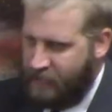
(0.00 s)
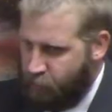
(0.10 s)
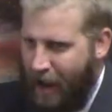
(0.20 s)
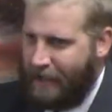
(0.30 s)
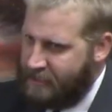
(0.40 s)
He just
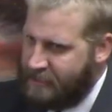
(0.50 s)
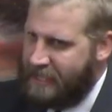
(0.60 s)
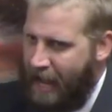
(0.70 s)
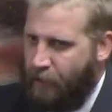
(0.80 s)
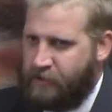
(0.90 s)
wanted to
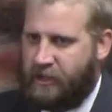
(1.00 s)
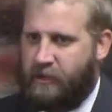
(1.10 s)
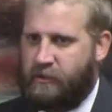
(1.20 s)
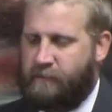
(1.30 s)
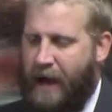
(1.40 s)
see how he was going
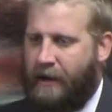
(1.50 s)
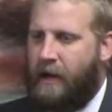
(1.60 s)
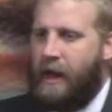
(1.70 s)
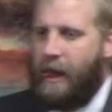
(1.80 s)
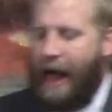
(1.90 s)
to respond.
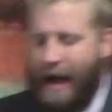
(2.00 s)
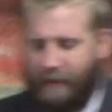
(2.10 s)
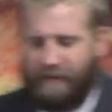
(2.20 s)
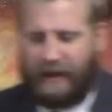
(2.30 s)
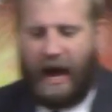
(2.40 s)
I
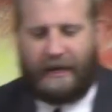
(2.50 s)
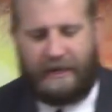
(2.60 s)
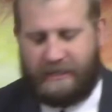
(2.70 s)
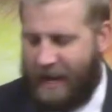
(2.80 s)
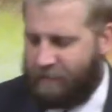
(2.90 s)
believe that God did
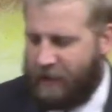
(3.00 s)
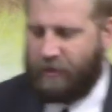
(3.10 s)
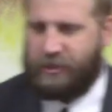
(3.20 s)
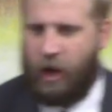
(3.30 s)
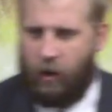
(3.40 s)
the same thing
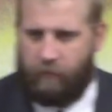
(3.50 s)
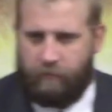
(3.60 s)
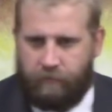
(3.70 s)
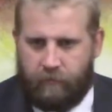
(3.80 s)
with Job.